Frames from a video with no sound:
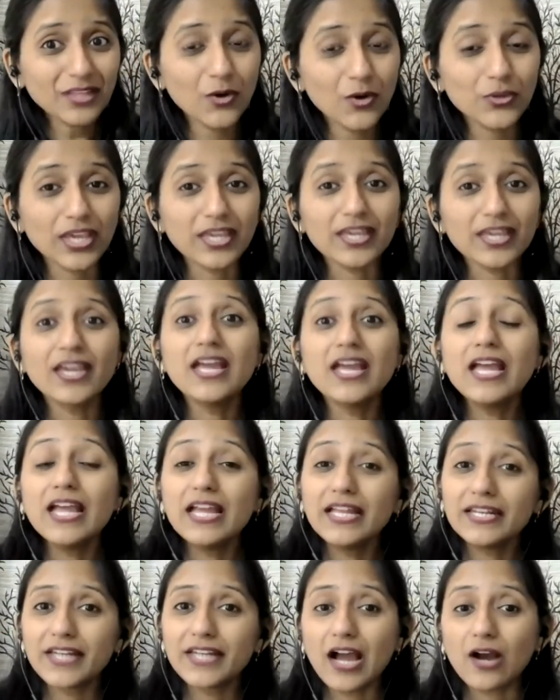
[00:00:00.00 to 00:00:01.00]
Okay,
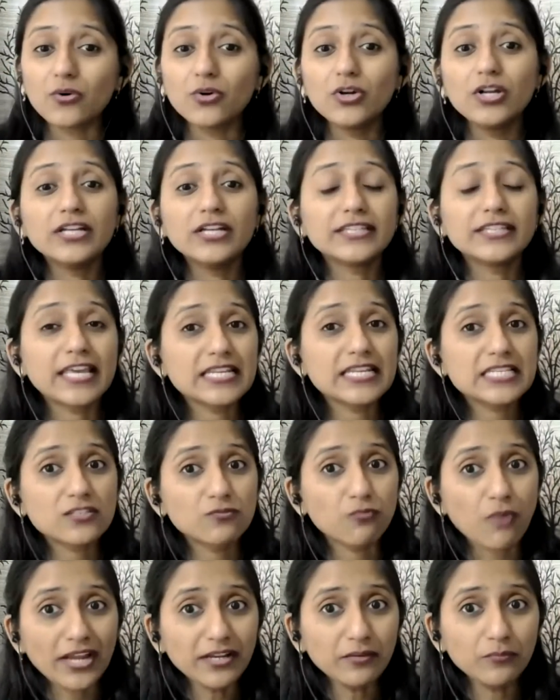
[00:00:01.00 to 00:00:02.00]
now there
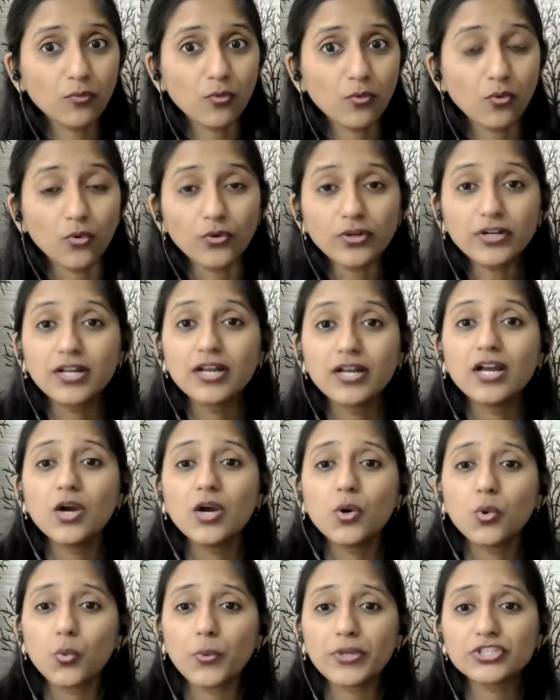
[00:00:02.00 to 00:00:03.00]
is one more,
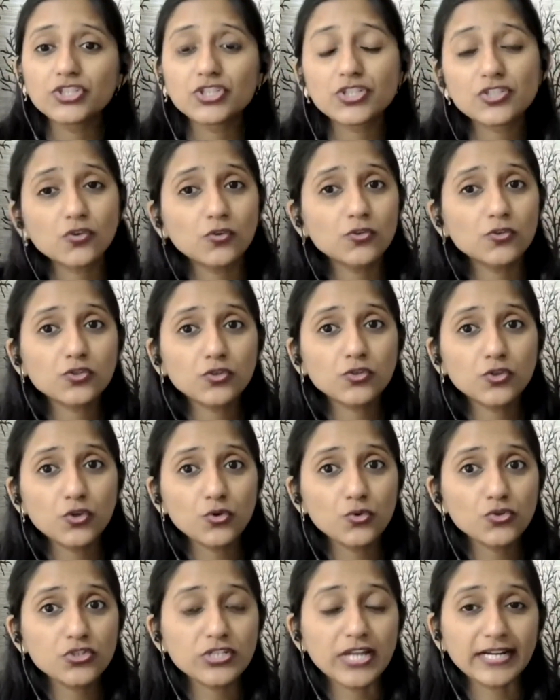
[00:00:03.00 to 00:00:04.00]
which is also
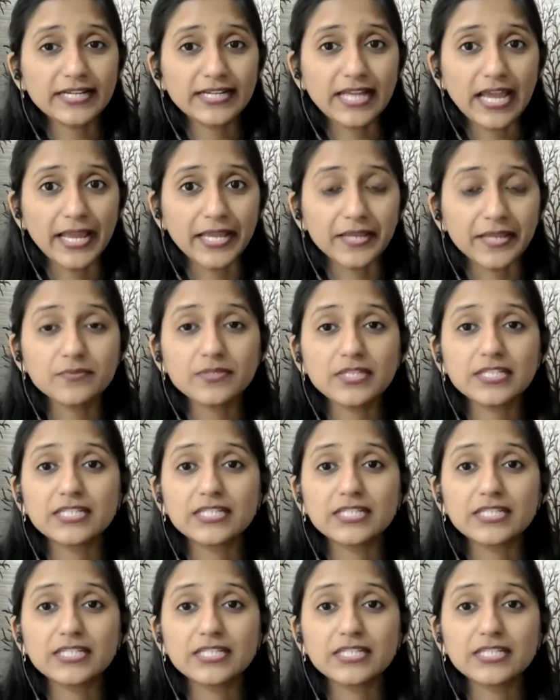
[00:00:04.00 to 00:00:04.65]
used at times.